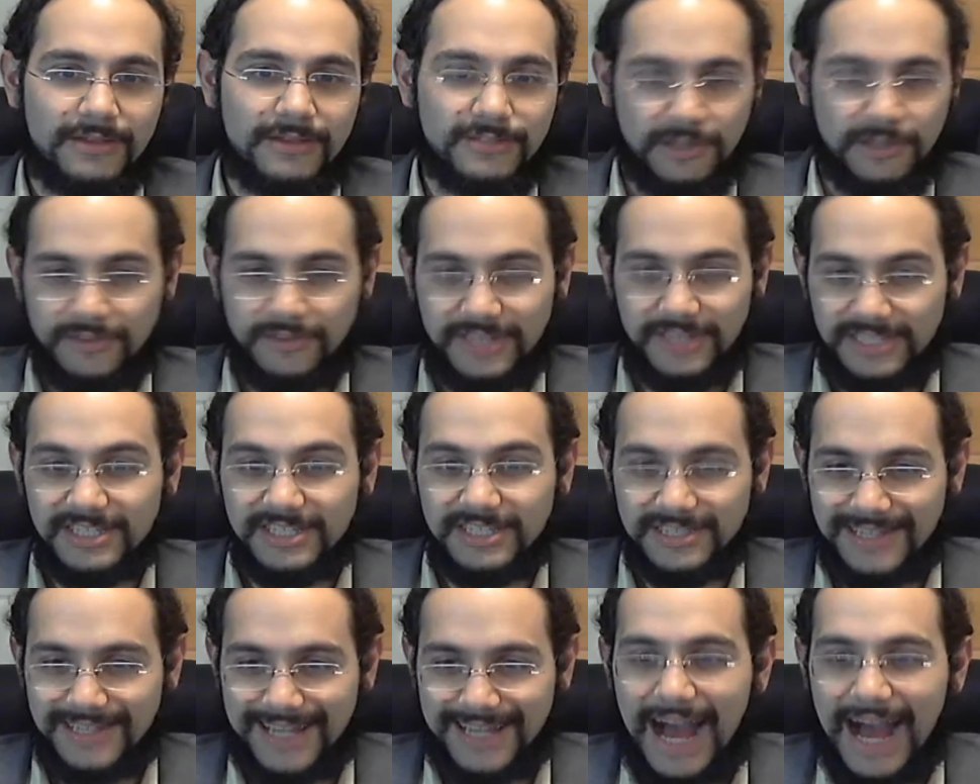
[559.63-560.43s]
So this
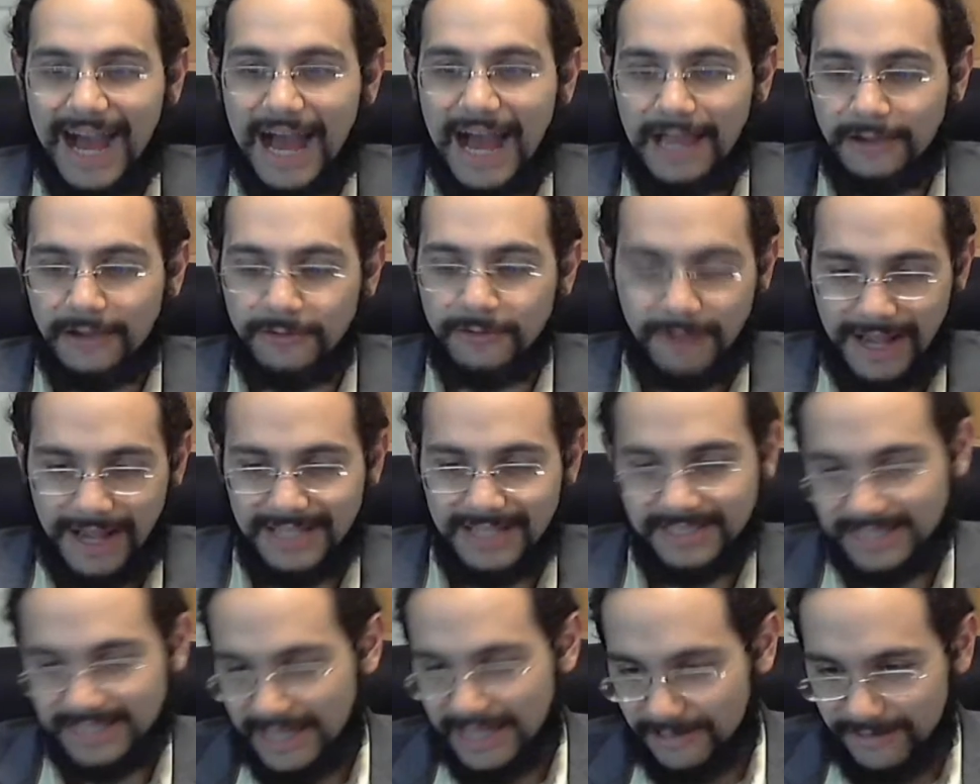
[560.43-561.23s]
is a guy who
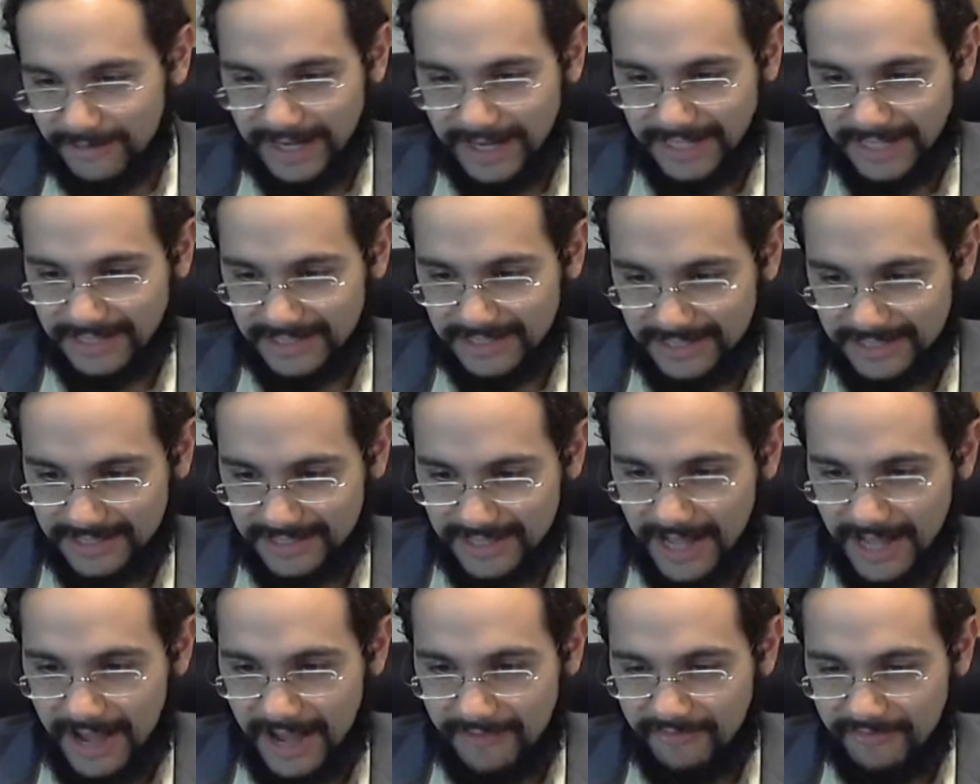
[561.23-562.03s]
has said racist
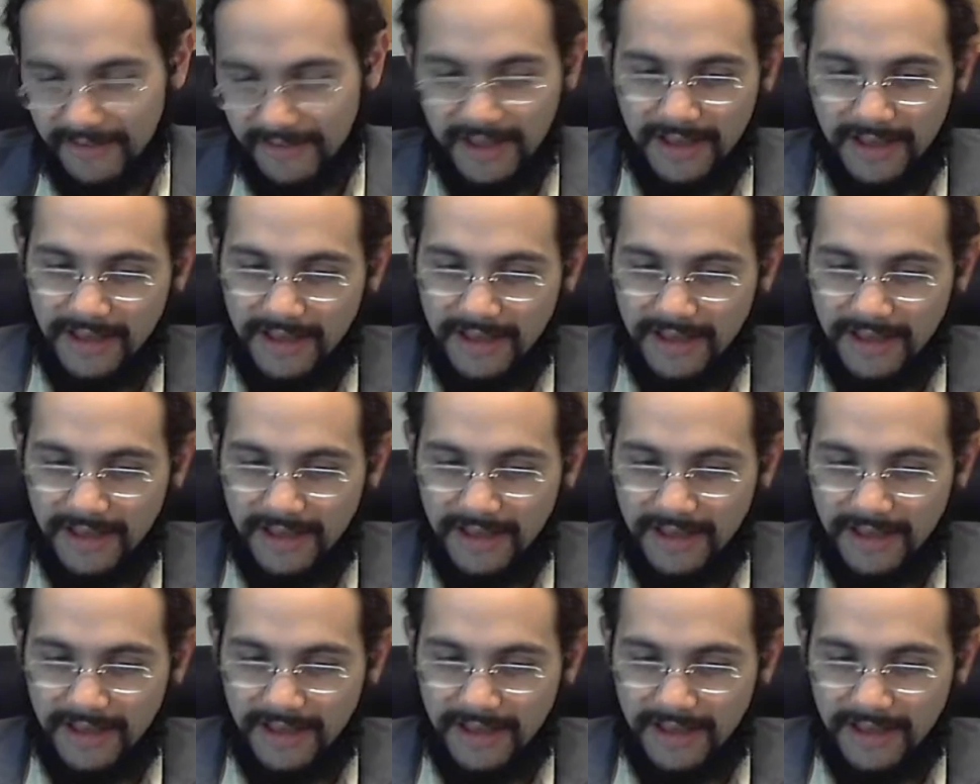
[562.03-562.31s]
stuff